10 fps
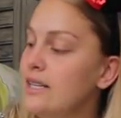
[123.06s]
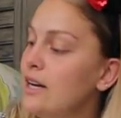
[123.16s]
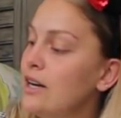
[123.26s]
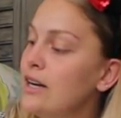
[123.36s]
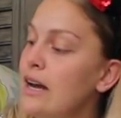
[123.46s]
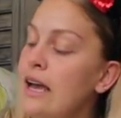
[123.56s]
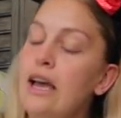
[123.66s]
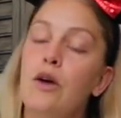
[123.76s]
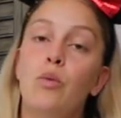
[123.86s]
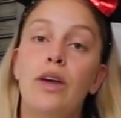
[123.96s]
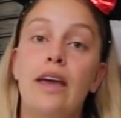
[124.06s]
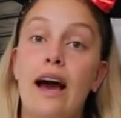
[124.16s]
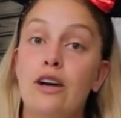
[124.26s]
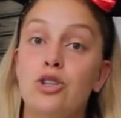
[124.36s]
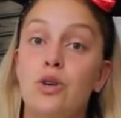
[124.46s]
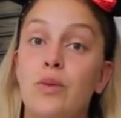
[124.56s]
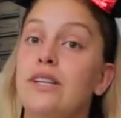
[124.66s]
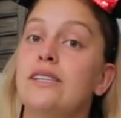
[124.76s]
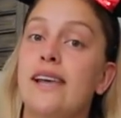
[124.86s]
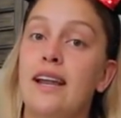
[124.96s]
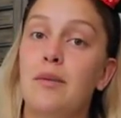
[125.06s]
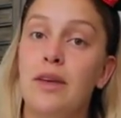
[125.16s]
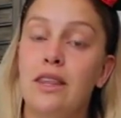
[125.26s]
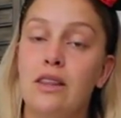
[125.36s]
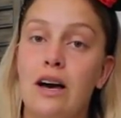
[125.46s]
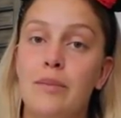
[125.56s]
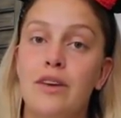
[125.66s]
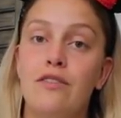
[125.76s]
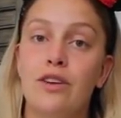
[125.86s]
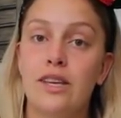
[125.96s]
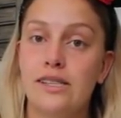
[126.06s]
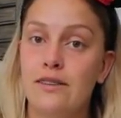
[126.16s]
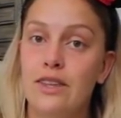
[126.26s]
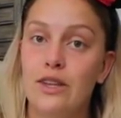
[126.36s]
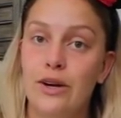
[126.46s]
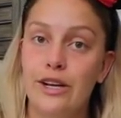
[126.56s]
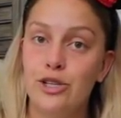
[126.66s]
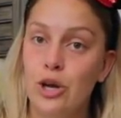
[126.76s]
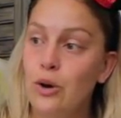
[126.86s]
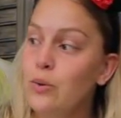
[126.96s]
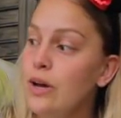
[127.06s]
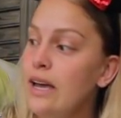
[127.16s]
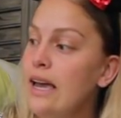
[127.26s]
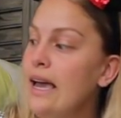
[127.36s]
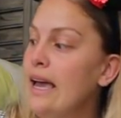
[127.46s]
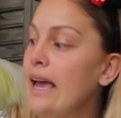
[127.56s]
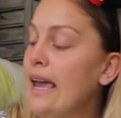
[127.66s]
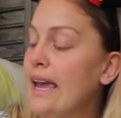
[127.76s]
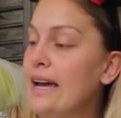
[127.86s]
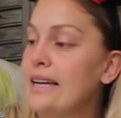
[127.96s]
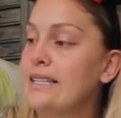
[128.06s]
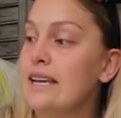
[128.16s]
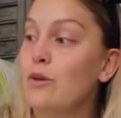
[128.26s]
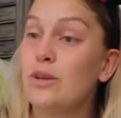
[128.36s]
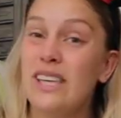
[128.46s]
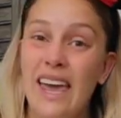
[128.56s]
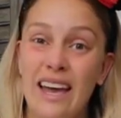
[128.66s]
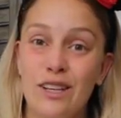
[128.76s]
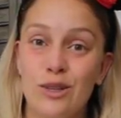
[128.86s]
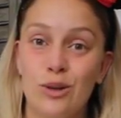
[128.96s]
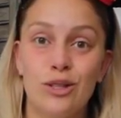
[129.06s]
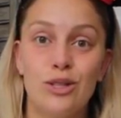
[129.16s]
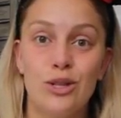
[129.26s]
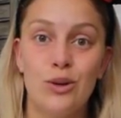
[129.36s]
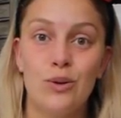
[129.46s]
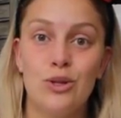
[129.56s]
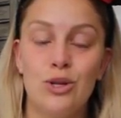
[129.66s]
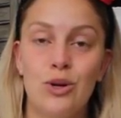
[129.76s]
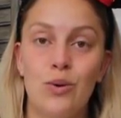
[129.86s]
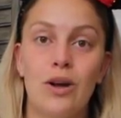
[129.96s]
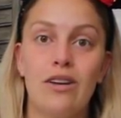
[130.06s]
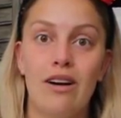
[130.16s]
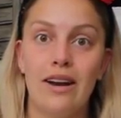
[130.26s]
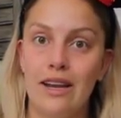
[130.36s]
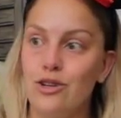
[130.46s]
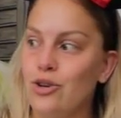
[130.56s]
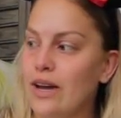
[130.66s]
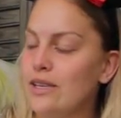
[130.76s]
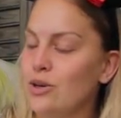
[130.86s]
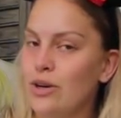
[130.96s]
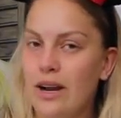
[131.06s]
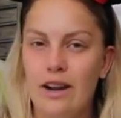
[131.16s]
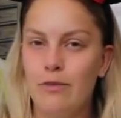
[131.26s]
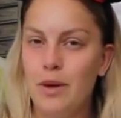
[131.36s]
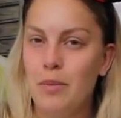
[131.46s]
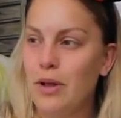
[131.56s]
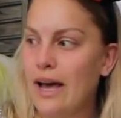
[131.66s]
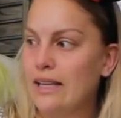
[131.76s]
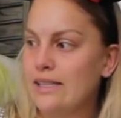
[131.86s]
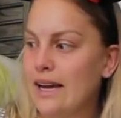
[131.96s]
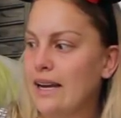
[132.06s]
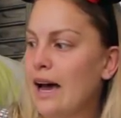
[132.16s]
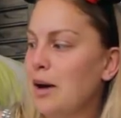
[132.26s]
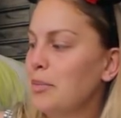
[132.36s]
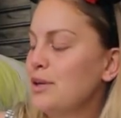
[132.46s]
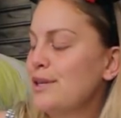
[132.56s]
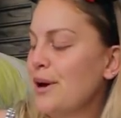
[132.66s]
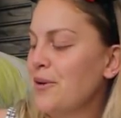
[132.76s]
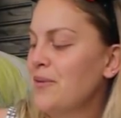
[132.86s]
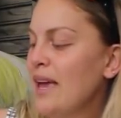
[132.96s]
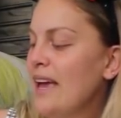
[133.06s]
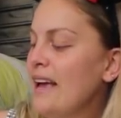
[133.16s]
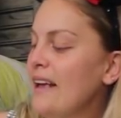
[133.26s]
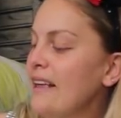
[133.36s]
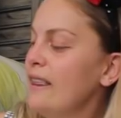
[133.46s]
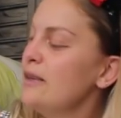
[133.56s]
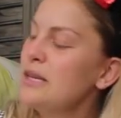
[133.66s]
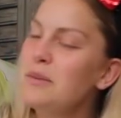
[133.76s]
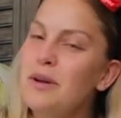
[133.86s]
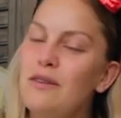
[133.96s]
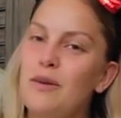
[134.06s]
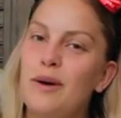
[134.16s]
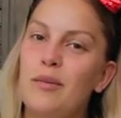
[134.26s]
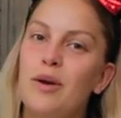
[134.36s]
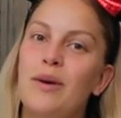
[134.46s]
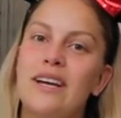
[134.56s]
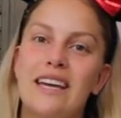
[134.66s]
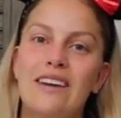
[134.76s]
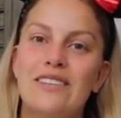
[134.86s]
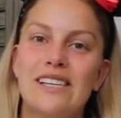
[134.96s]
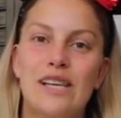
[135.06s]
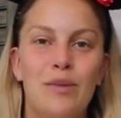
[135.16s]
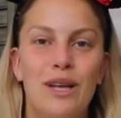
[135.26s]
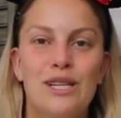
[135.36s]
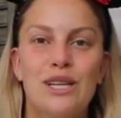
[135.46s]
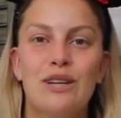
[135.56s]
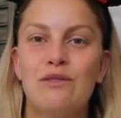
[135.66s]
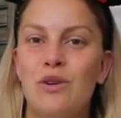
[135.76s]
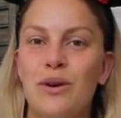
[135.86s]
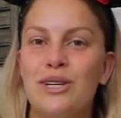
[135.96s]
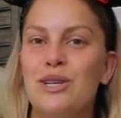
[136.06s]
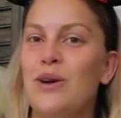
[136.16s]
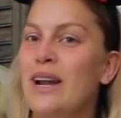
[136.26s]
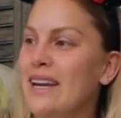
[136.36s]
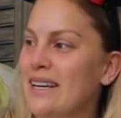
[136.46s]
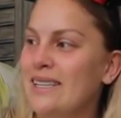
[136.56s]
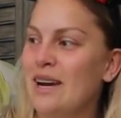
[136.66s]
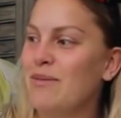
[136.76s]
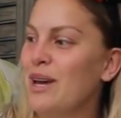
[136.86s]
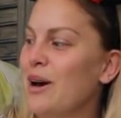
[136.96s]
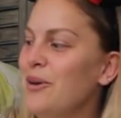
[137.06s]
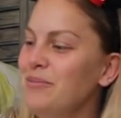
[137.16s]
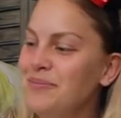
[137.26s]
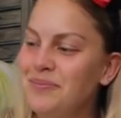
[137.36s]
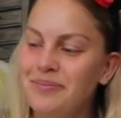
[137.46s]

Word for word: dinner. We actually went to sign up in the lobby for the seven thirty show, and it was canceled due to non-interest, or not enough people had signed up. So that was a little bit of a bummer, but it gives us something to look forward to next time we go.